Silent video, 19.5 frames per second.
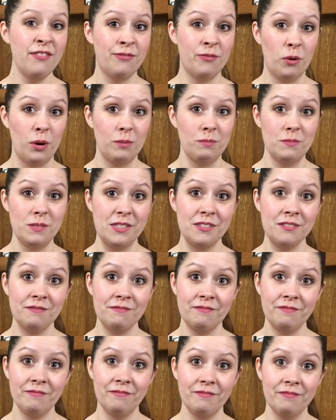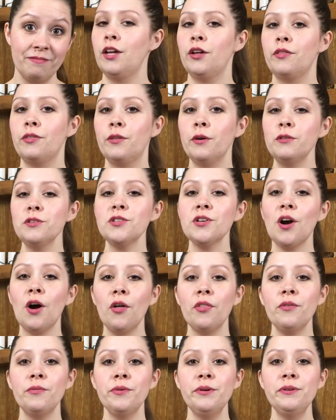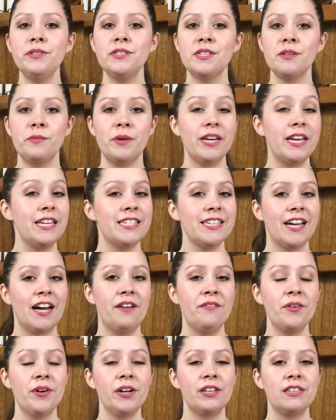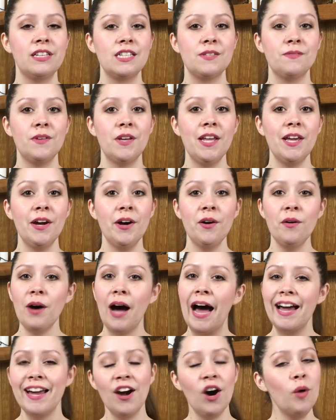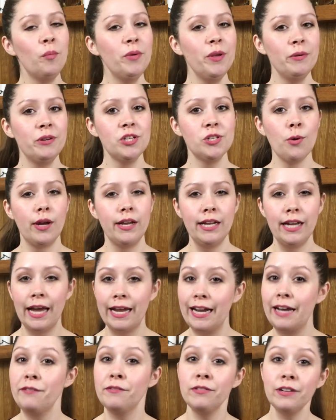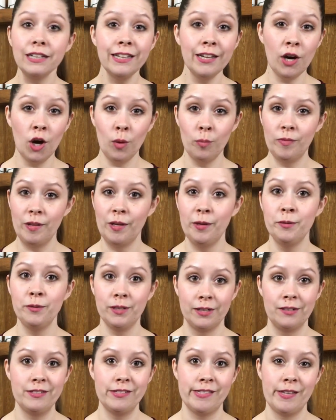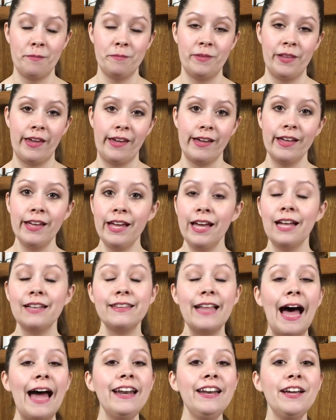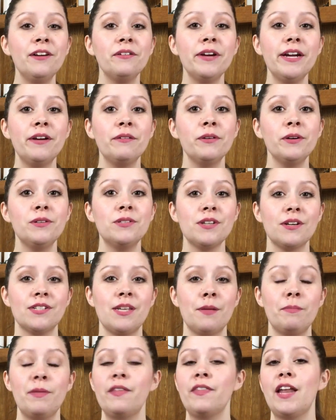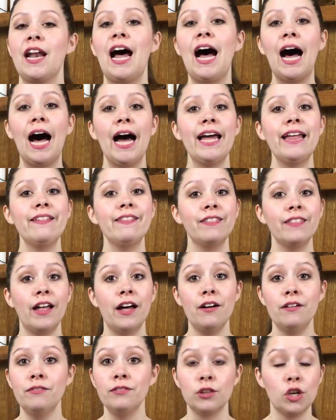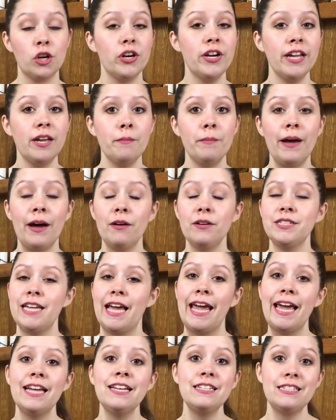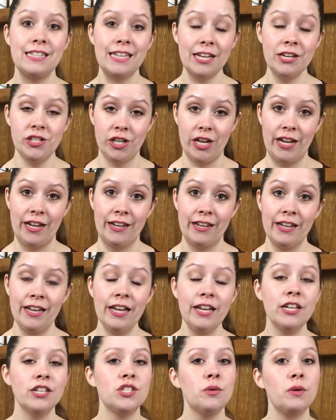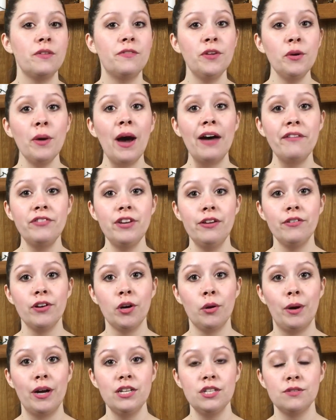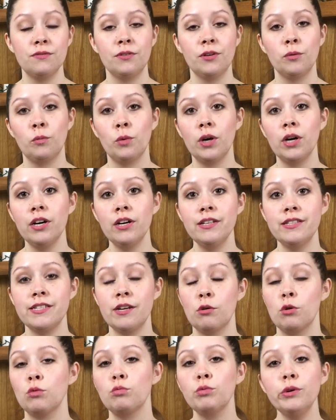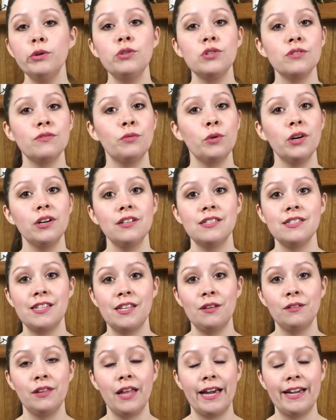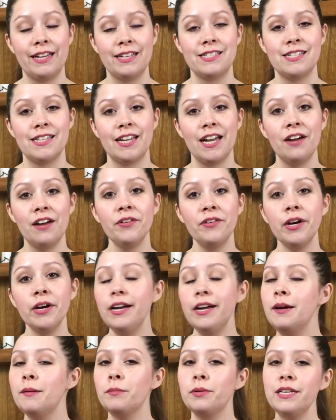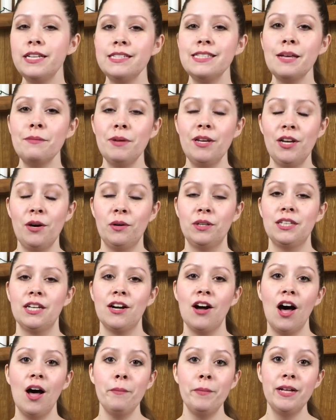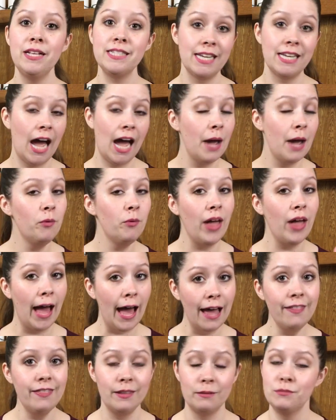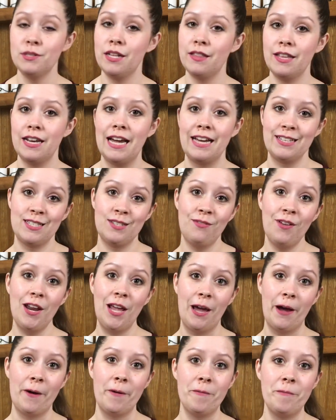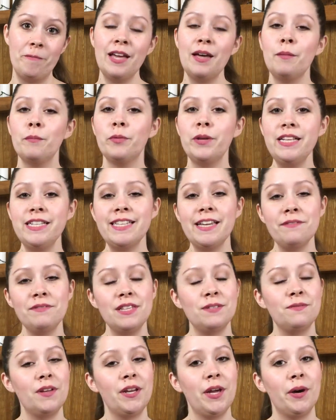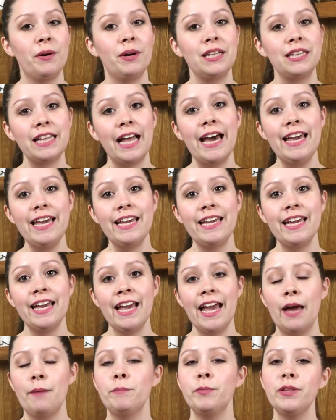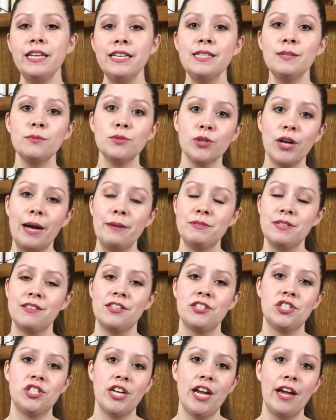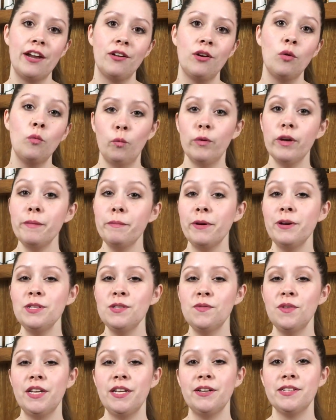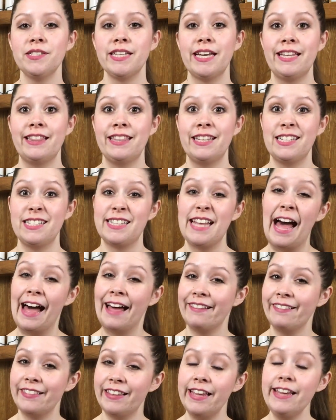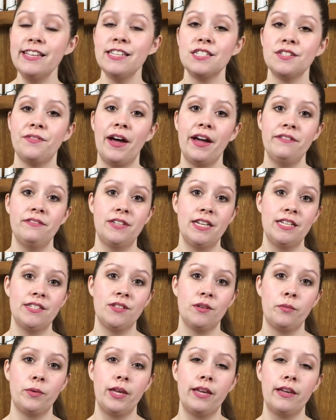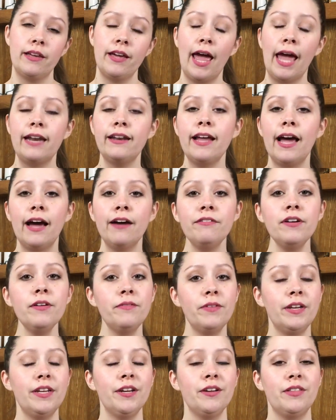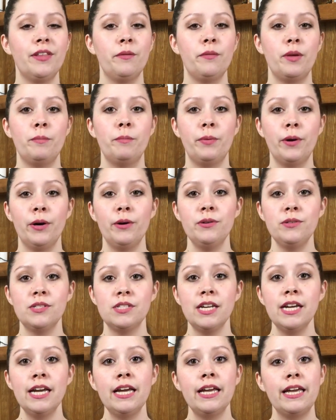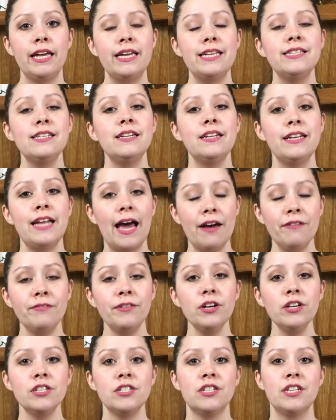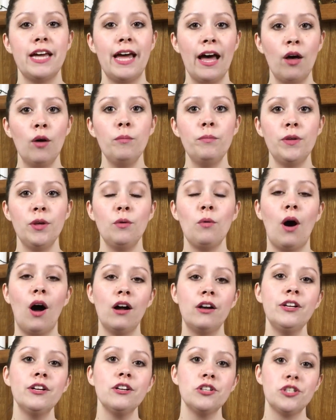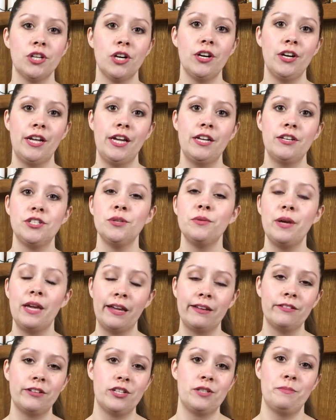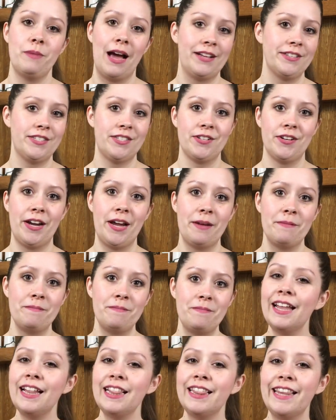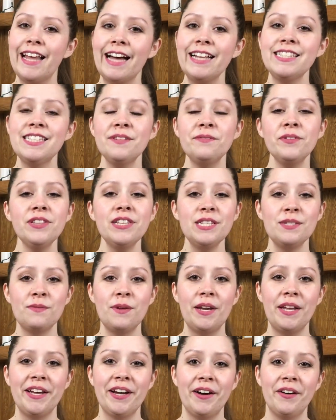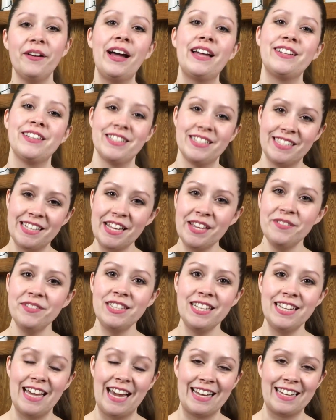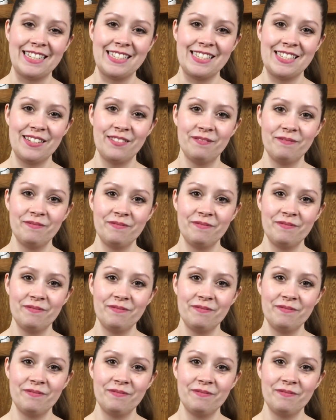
forms. Those are all the roots that we need to cover in this video. I hope you enjoyed it, and I really hope that you learned something. Latin and Greek roots are something that I love learning about and teaching. So if you have any requests for words or roots of words that you'd like us to cover, please let me know in the comments and I will add them to the next video. Please give this video a like and please subscribe to this channel. We post videos like this at least 5 days a week, and every video that we post is in an effort to help you on your journey to English mastery. That's it for this video, and I'll see you in the next.